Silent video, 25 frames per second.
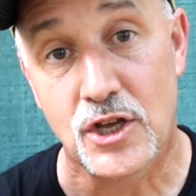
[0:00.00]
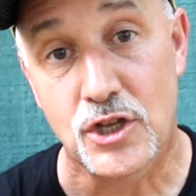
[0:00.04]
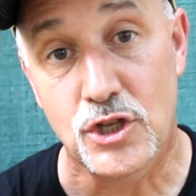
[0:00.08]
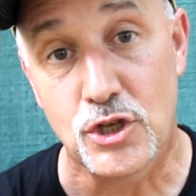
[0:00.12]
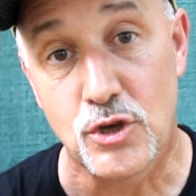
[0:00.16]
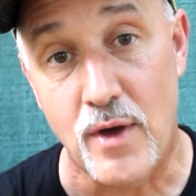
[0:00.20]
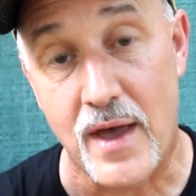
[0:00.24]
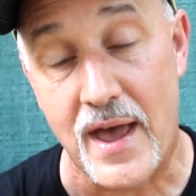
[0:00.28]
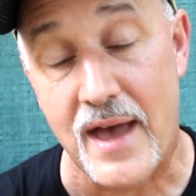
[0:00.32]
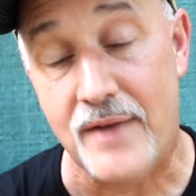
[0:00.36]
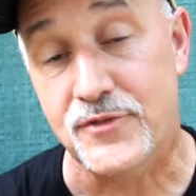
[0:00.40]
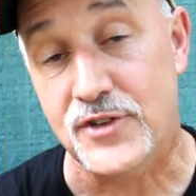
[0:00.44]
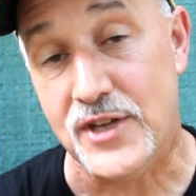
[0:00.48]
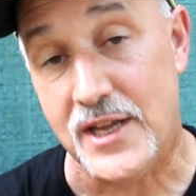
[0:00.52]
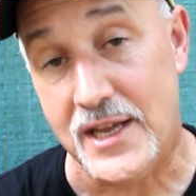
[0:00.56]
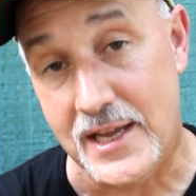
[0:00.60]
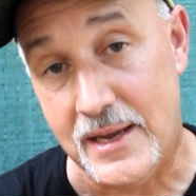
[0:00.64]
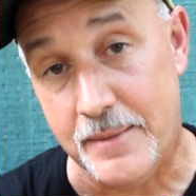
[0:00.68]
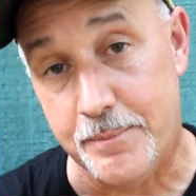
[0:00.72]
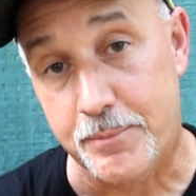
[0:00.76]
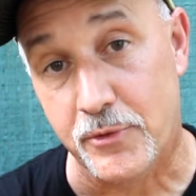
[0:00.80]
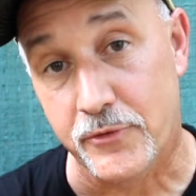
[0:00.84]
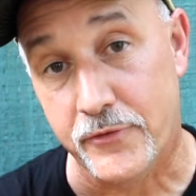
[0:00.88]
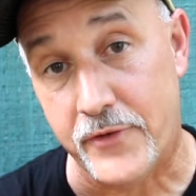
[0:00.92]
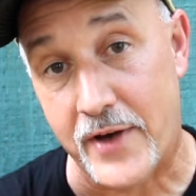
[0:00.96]
you have to
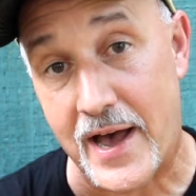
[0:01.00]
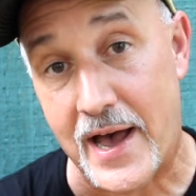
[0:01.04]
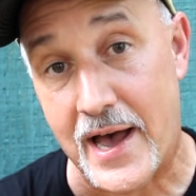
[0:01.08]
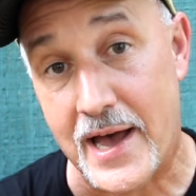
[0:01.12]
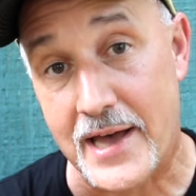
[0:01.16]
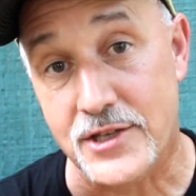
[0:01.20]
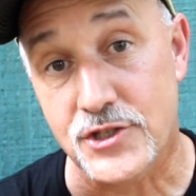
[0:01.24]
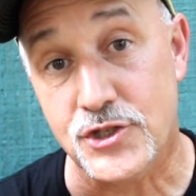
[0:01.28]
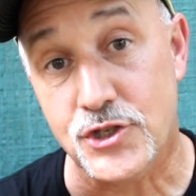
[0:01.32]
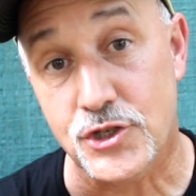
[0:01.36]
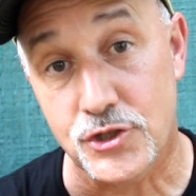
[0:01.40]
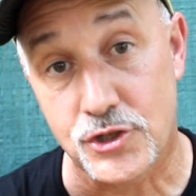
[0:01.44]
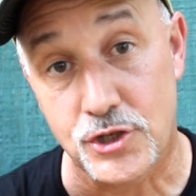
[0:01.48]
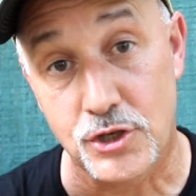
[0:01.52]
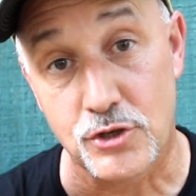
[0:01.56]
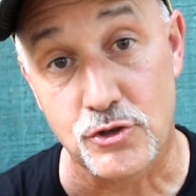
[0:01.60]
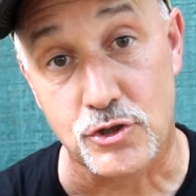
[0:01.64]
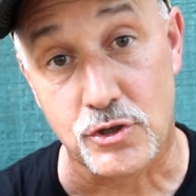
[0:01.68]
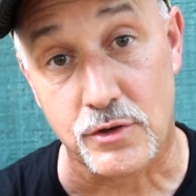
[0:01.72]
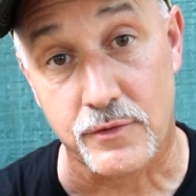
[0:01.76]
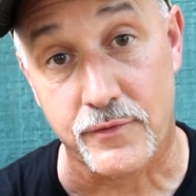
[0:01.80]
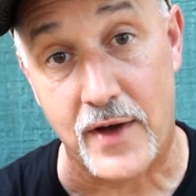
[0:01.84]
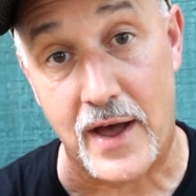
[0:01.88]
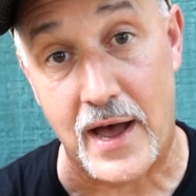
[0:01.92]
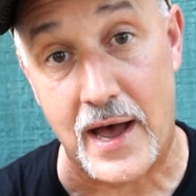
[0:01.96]
improvise to
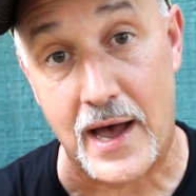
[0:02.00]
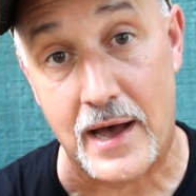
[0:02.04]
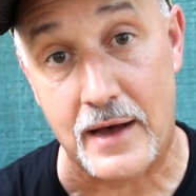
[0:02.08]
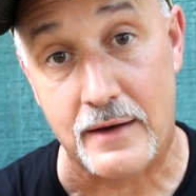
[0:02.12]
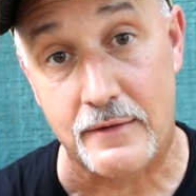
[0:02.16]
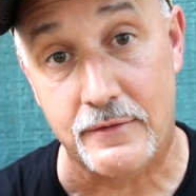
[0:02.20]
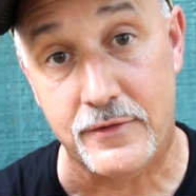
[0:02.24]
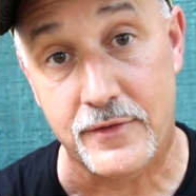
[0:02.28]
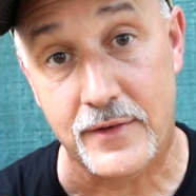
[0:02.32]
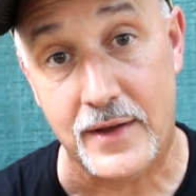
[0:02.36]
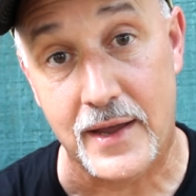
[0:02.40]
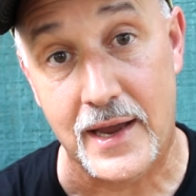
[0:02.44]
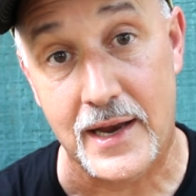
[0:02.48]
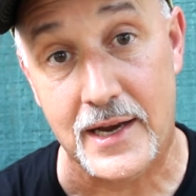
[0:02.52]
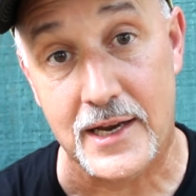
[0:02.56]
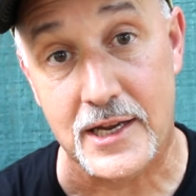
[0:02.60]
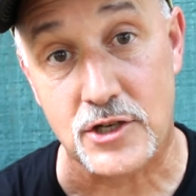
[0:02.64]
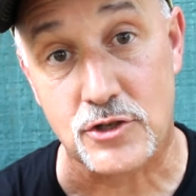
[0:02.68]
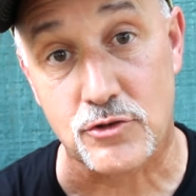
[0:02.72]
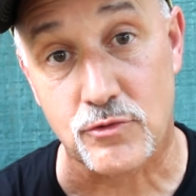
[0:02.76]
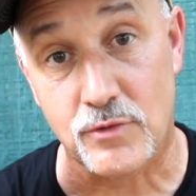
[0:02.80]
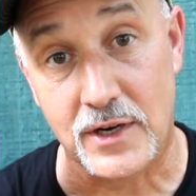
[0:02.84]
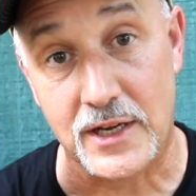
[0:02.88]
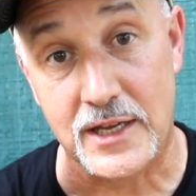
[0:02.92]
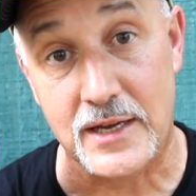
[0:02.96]
survive, and
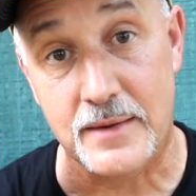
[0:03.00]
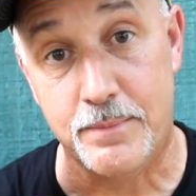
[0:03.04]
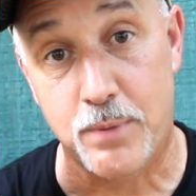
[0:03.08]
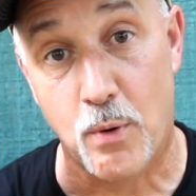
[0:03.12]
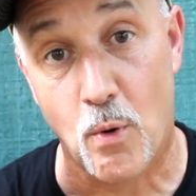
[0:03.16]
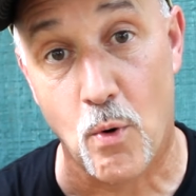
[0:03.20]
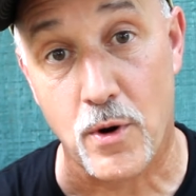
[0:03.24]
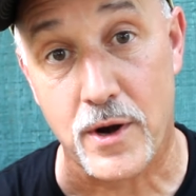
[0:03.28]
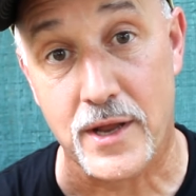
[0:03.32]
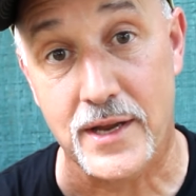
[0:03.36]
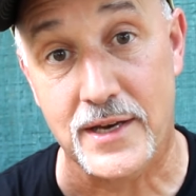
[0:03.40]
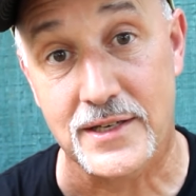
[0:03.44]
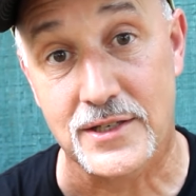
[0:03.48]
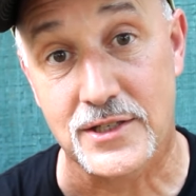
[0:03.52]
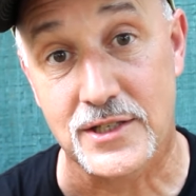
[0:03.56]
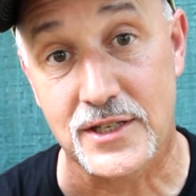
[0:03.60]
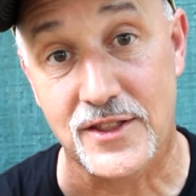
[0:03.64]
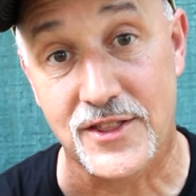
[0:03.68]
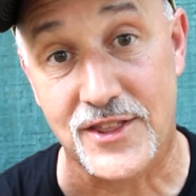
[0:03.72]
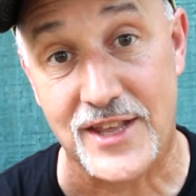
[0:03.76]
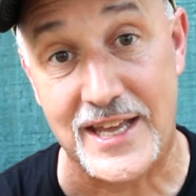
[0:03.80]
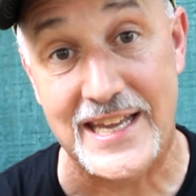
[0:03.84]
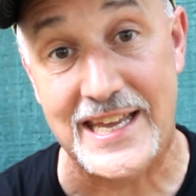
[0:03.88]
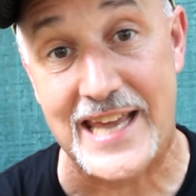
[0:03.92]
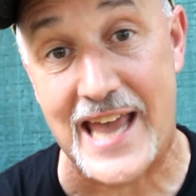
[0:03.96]
it's really important to
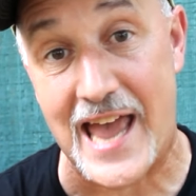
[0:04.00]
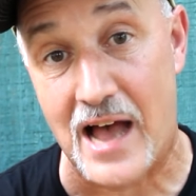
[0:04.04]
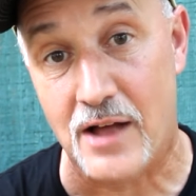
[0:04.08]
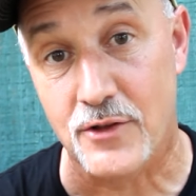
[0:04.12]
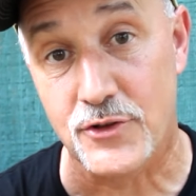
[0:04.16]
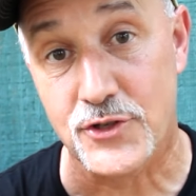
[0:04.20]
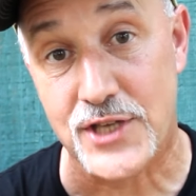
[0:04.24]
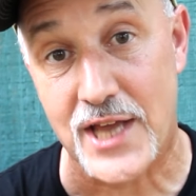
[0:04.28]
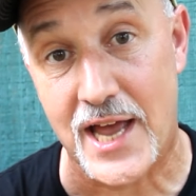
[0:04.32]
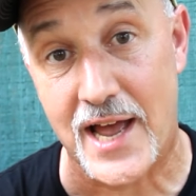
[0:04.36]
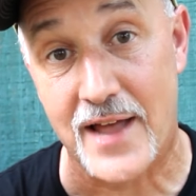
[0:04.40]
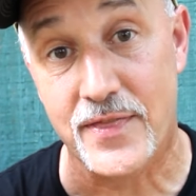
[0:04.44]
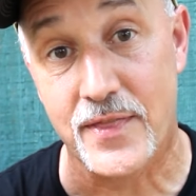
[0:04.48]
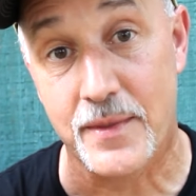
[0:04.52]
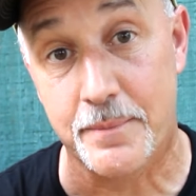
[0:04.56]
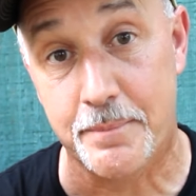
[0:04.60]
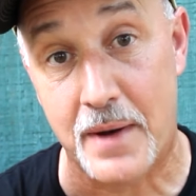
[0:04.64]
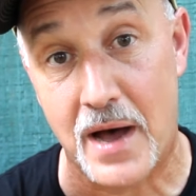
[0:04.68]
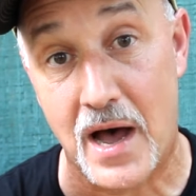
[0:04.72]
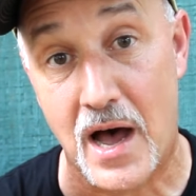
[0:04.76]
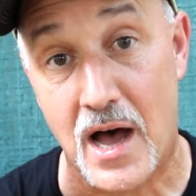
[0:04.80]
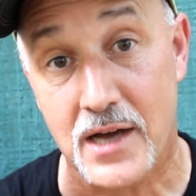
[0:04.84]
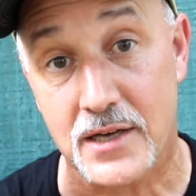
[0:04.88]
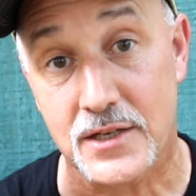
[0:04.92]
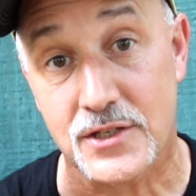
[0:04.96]
think outside the
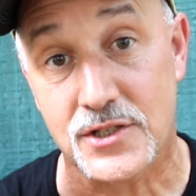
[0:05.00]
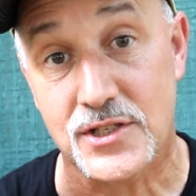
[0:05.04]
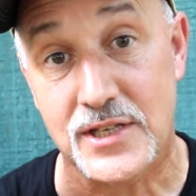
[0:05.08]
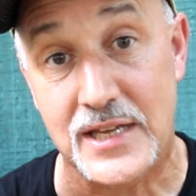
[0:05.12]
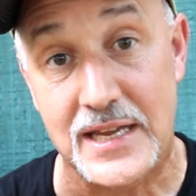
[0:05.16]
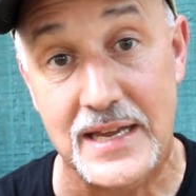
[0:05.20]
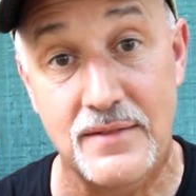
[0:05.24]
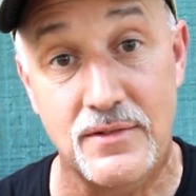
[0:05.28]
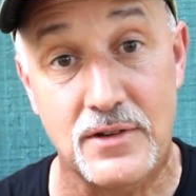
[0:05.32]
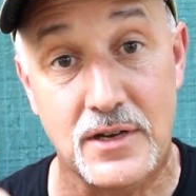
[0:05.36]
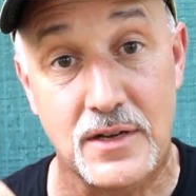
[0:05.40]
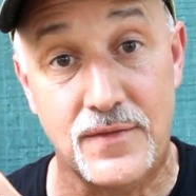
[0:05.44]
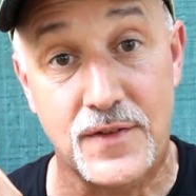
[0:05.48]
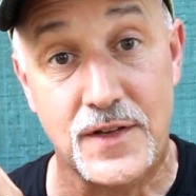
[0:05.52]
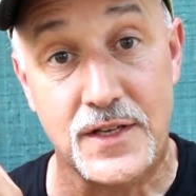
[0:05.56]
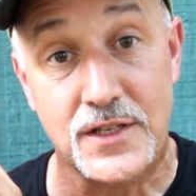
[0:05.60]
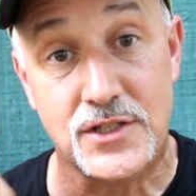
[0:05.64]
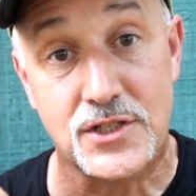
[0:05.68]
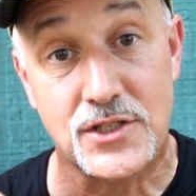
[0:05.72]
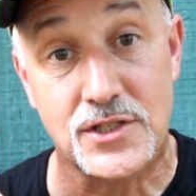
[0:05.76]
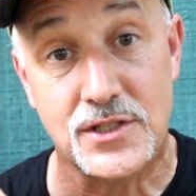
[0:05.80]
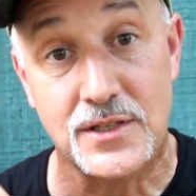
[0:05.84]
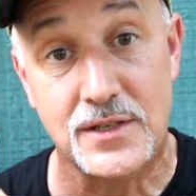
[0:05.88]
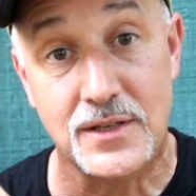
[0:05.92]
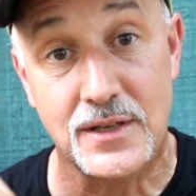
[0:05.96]
box, even if
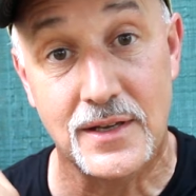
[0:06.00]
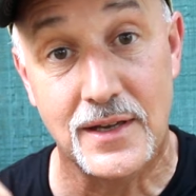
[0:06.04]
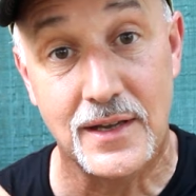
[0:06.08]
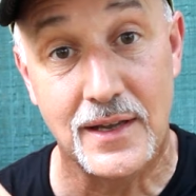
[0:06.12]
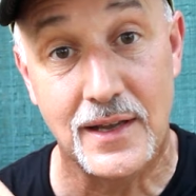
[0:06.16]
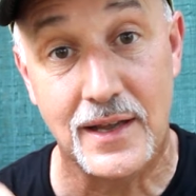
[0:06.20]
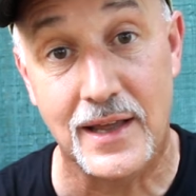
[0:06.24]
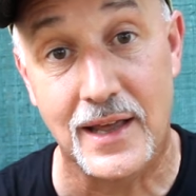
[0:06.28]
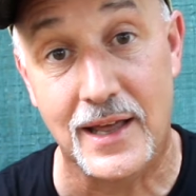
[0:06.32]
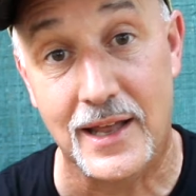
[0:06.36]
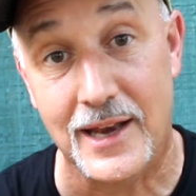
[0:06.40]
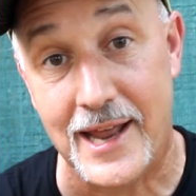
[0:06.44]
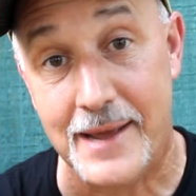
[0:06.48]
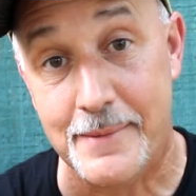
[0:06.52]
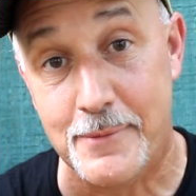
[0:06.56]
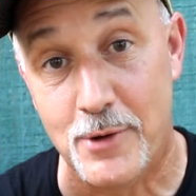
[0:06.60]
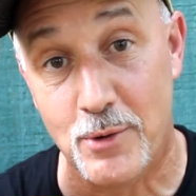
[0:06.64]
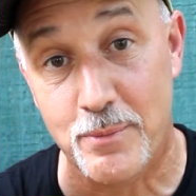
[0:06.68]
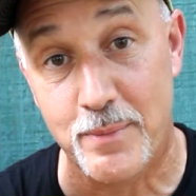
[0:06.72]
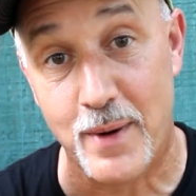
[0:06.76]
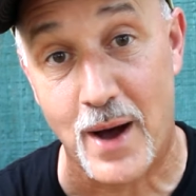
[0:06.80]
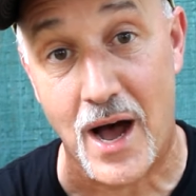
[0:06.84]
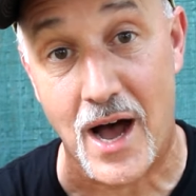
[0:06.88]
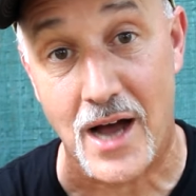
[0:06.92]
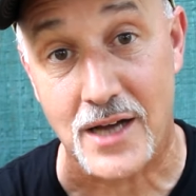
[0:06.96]
it's an
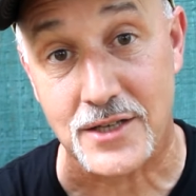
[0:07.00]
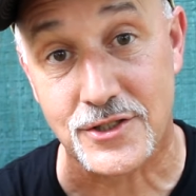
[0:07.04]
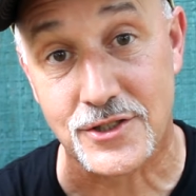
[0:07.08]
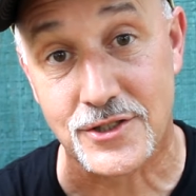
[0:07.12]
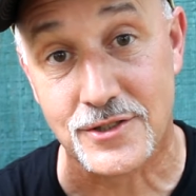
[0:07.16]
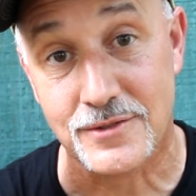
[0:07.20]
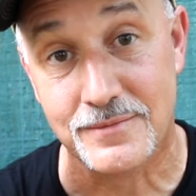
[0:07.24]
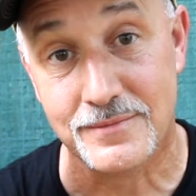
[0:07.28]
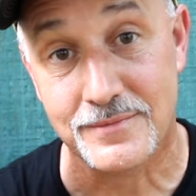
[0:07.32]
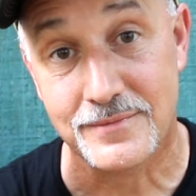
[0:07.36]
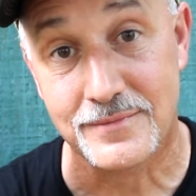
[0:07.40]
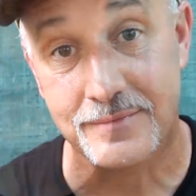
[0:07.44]
ammo box.